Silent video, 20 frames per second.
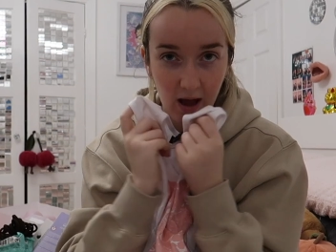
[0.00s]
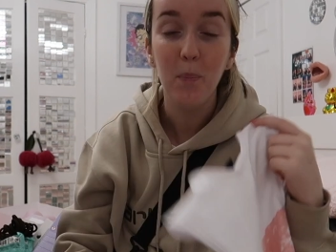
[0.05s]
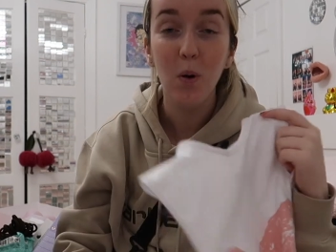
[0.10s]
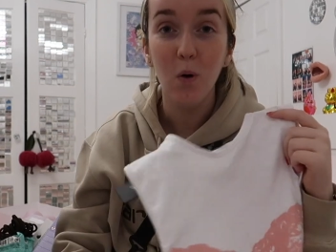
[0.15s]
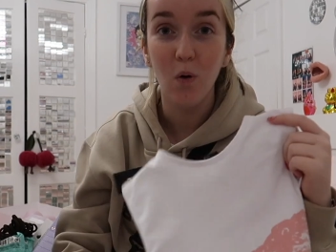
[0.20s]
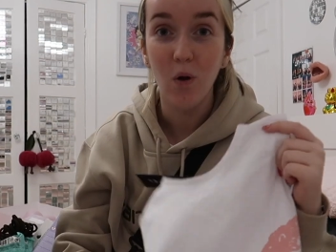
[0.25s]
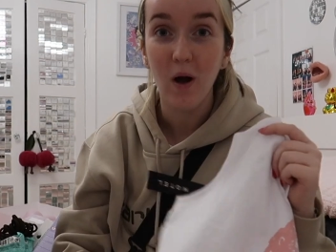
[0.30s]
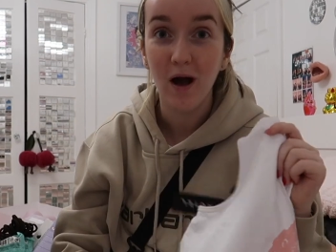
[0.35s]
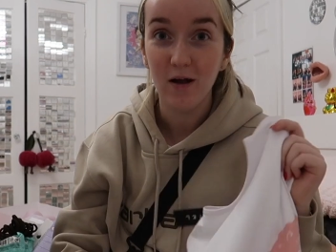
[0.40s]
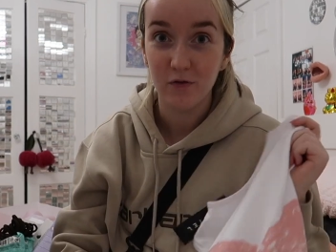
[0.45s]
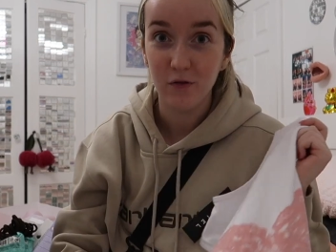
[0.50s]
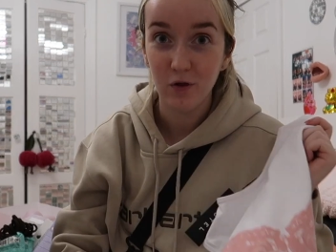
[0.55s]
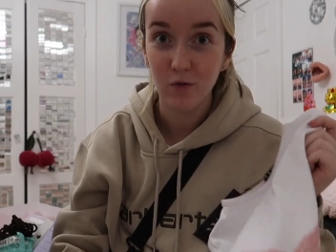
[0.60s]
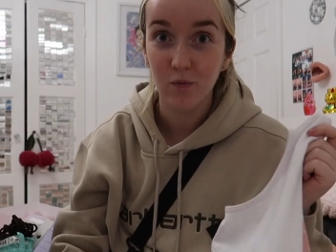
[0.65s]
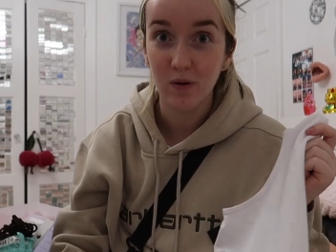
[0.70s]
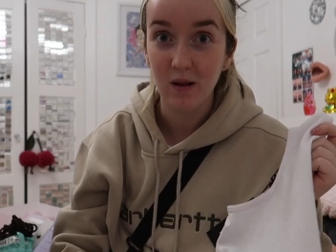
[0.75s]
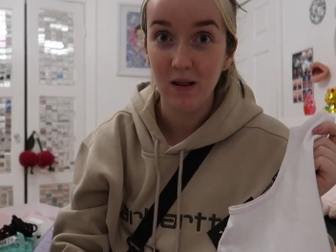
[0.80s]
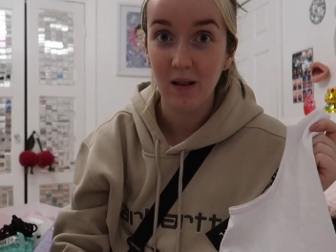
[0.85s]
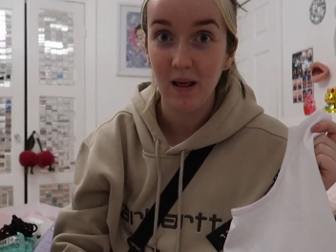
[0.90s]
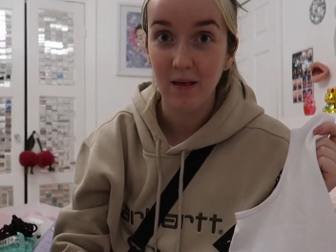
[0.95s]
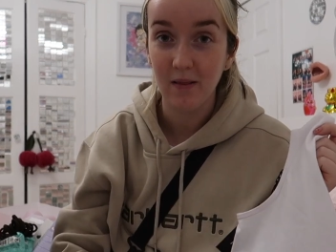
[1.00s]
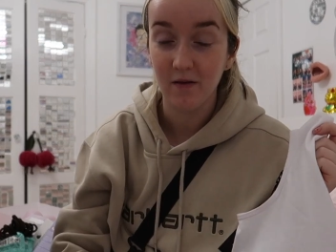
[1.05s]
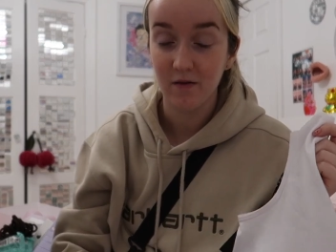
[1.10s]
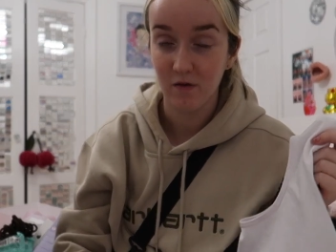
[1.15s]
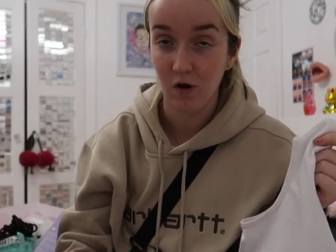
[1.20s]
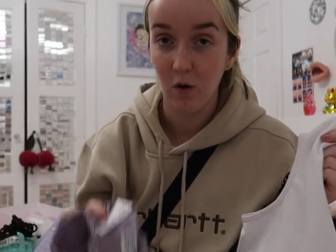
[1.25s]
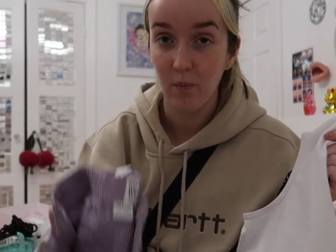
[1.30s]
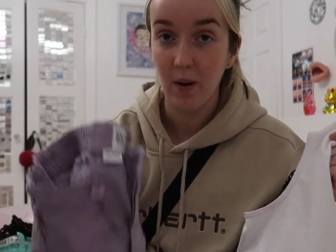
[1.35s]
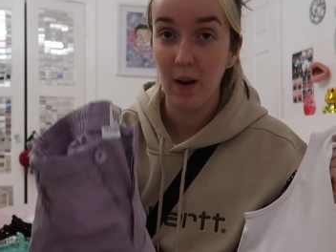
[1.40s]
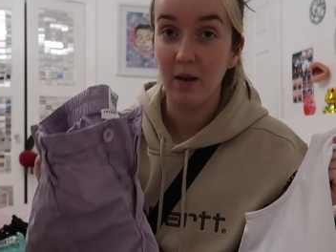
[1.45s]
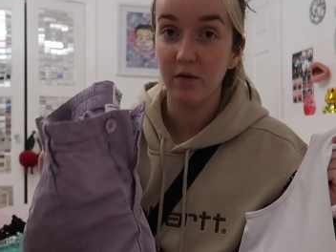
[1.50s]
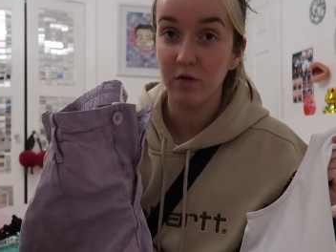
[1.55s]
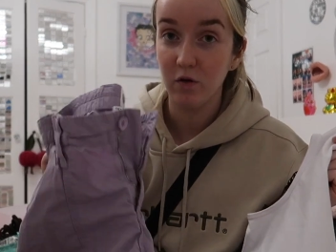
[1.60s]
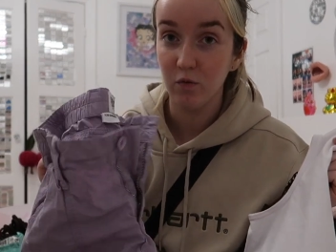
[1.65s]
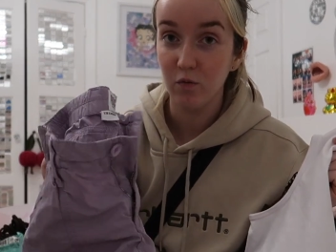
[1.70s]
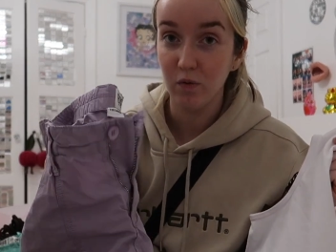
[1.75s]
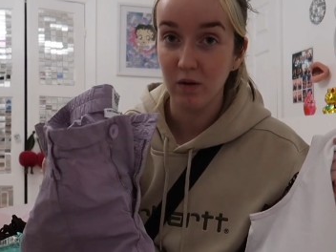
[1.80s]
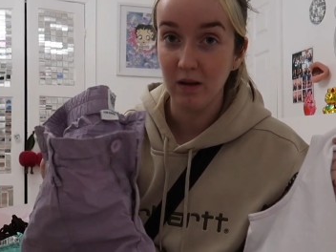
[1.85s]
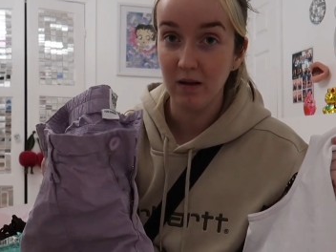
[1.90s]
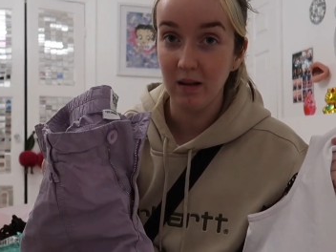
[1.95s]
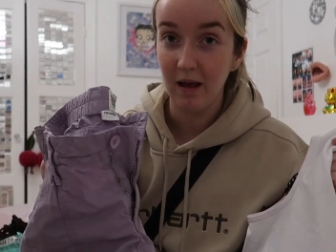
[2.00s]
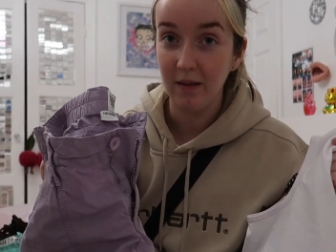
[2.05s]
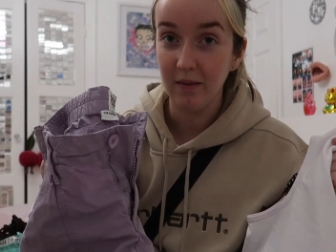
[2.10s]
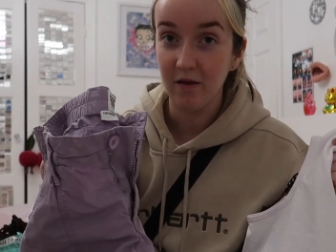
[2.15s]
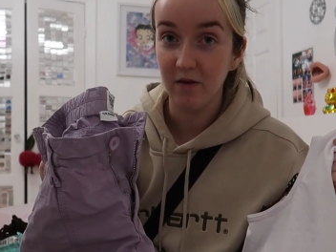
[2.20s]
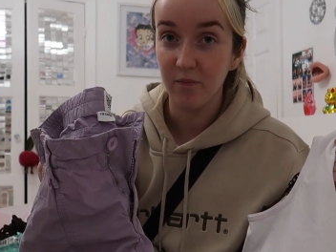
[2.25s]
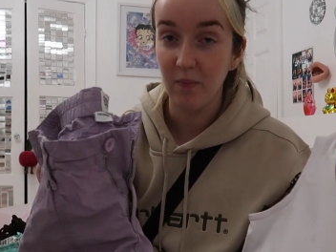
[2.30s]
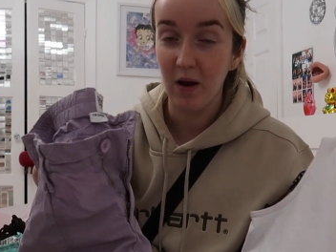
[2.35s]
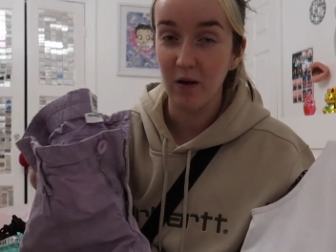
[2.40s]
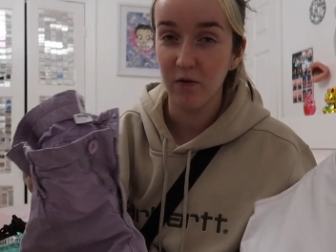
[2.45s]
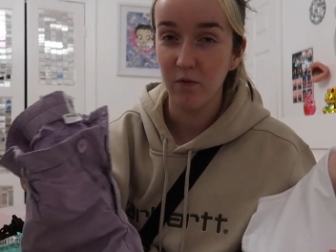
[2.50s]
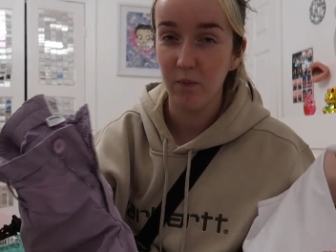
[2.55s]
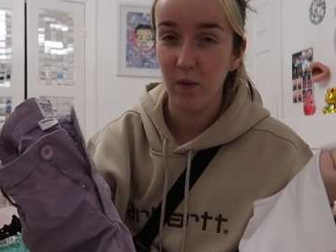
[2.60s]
But I do really like this top. I do really like these pants,